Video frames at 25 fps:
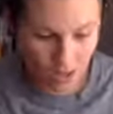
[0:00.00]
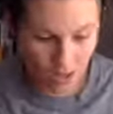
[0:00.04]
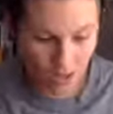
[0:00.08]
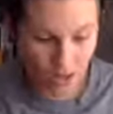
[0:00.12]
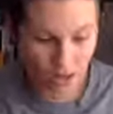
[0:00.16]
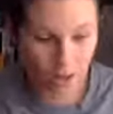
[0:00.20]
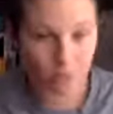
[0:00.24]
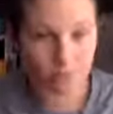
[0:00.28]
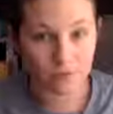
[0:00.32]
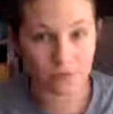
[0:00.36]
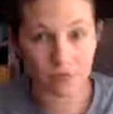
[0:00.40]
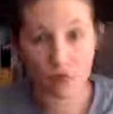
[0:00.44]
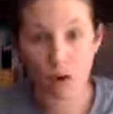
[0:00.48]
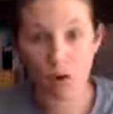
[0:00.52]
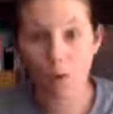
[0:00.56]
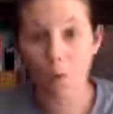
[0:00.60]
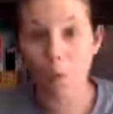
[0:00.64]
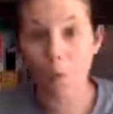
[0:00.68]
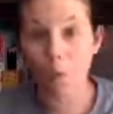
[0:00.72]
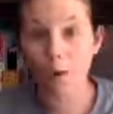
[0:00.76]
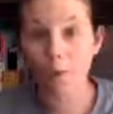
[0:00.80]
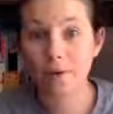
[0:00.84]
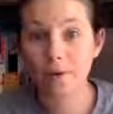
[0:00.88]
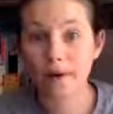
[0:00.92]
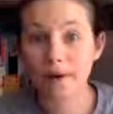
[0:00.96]
So I'm
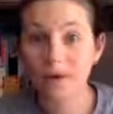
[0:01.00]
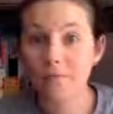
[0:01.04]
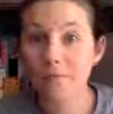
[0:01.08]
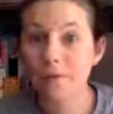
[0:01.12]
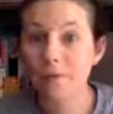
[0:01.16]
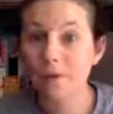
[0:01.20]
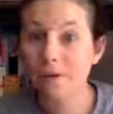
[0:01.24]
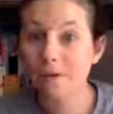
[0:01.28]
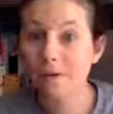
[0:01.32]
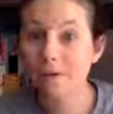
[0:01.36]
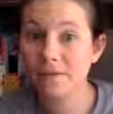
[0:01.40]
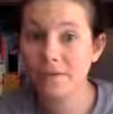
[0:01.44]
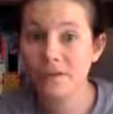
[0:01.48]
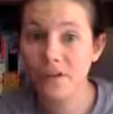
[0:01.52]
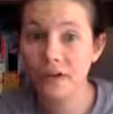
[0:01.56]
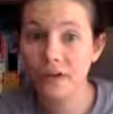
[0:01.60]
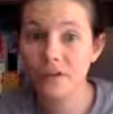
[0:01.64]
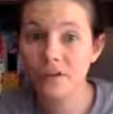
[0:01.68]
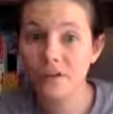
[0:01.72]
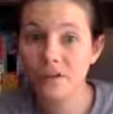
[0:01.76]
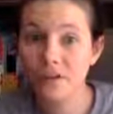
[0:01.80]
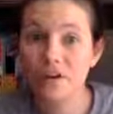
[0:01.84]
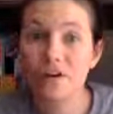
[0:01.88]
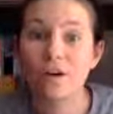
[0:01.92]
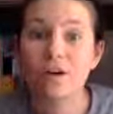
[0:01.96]
warming up
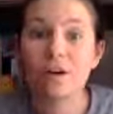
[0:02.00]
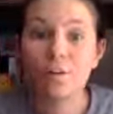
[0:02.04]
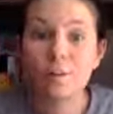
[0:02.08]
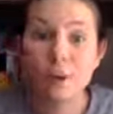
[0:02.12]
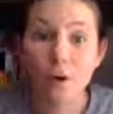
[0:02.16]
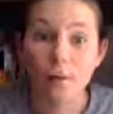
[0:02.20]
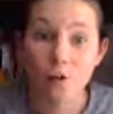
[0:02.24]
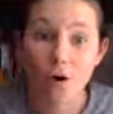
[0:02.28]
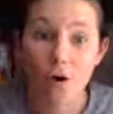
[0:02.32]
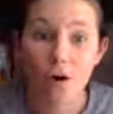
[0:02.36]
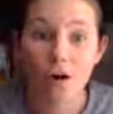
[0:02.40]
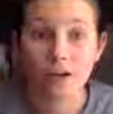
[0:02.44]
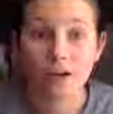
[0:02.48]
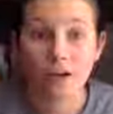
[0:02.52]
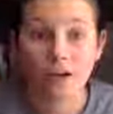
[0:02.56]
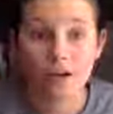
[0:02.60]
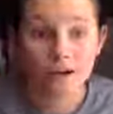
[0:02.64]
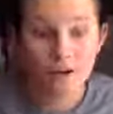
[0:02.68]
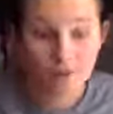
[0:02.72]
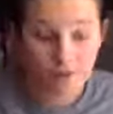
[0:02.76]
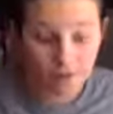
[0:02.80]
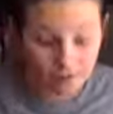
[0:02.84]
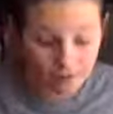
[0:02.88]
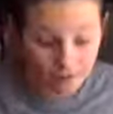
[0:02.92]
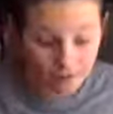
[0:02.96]
vetiver in my bra
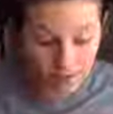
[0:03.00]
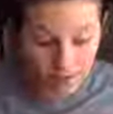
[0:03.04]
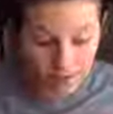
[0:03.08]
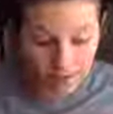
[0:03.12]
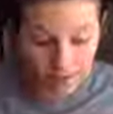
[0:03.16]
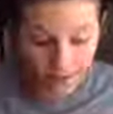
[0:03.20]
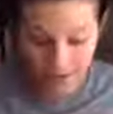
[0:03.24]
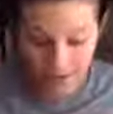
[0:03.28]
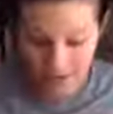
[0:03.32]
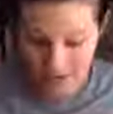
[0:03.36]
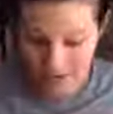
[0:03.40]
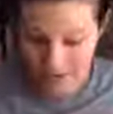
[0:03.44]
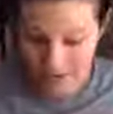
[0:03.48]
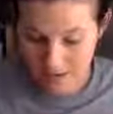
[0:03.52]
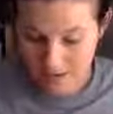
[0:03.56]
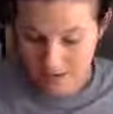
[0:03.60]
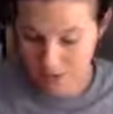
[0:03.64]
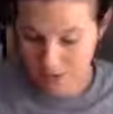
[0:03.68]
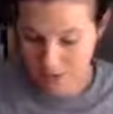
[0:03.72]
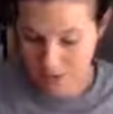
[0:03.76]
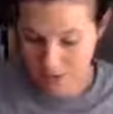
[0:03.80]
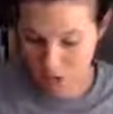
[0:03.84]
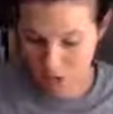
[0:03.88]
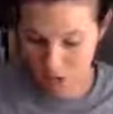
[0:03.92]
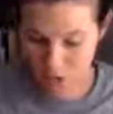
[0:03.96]
here,
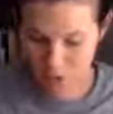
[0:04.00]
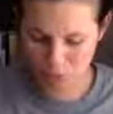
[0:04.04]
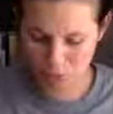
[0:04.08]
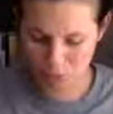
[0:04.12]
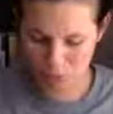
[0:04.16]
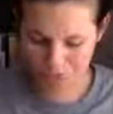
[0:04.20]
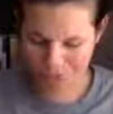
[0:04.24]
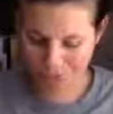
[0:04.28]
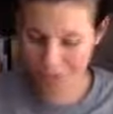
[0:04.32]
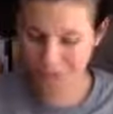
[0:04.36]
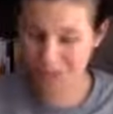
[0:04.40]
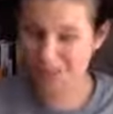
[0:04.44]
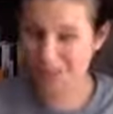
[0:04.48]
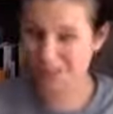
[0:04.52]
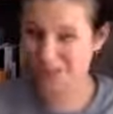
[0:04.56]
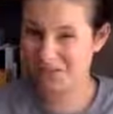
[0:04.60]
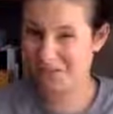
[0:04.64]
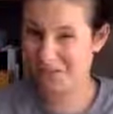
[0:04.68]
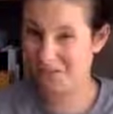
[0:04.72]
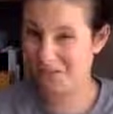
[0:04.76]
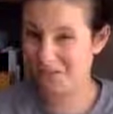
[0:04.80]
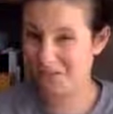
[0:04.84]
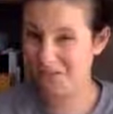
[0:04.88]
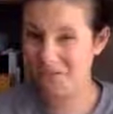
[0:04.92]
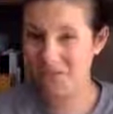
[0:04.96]
and patchouli, which is
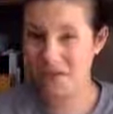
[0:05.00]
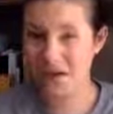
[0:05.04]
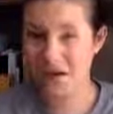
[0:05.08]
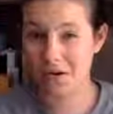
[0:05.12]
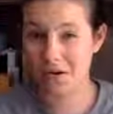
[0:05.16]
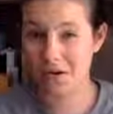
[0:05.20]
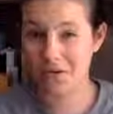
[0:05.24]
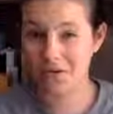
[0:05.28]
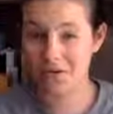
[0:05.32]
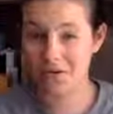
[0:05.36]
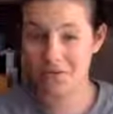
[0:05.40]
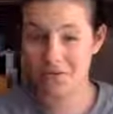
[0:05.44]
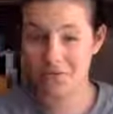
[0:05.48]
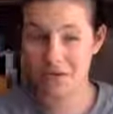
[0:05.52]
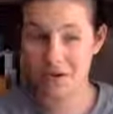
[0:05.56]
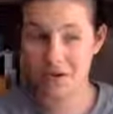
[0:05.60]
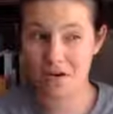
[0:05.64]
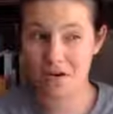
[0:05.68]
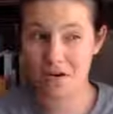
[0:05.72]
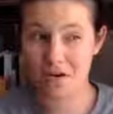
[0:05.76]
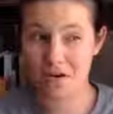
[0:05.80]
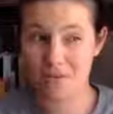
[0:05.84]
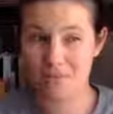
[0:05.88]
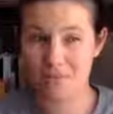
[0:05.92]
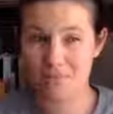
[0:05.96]
very,
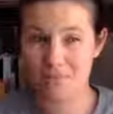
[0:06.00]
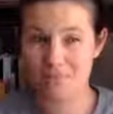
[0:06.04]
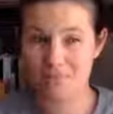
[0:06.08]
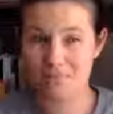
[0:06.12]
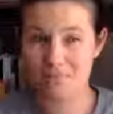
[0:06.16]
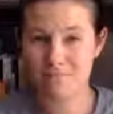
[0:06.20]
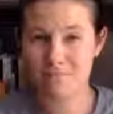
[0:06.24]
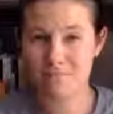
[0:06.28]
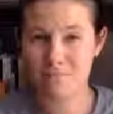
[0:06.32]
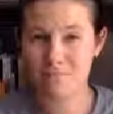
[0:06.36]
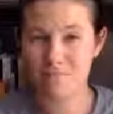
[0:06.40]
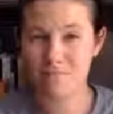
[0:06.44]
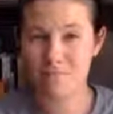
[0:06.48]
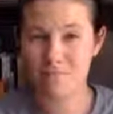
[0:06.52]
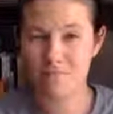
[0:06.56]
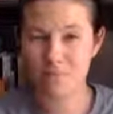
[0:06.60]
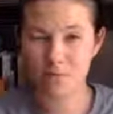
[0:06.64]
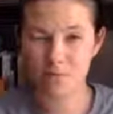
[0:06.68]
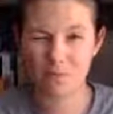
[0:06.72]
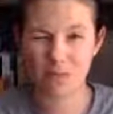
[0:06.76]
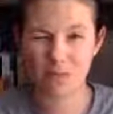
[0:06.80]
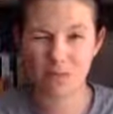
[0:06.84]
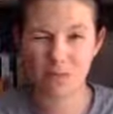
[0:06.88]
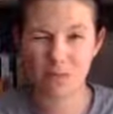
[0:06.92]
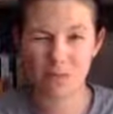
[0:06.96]
very, or
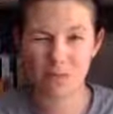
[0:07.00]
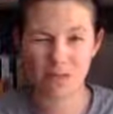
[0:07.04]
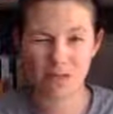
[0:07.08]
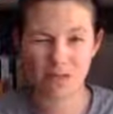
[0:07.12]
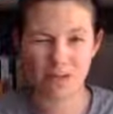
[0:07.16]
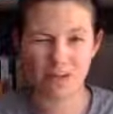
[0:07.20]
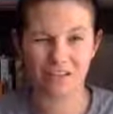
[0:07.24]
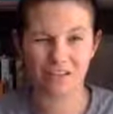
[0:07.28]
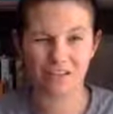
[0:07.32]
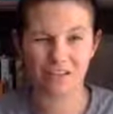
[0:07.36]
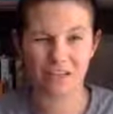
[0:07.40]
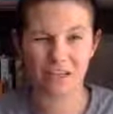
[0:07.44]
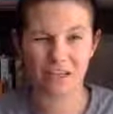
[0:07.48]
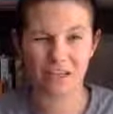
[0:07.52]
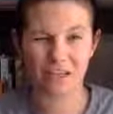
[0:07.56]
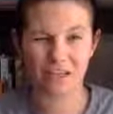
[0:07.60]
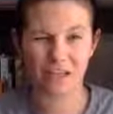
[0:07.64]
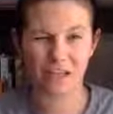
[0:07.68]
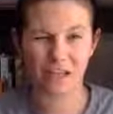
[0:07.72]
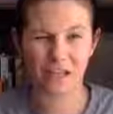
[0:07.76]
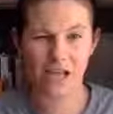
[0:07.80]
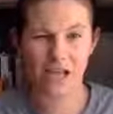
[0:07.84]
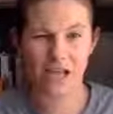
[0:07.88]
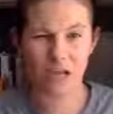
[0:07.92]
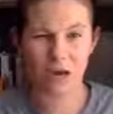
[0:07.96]
maybe I'm thinking of ylang
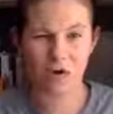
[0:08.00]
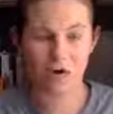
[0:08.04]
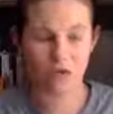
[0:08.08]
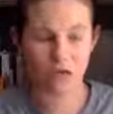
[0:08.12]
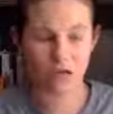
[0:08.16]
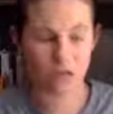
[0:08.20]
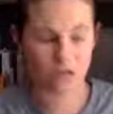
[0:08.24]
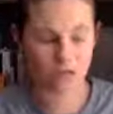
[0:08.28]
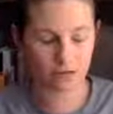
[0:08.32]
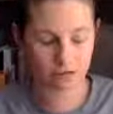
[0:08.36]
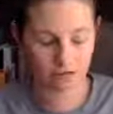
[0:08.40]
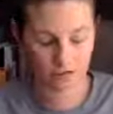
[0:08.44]
ylang. Hold on.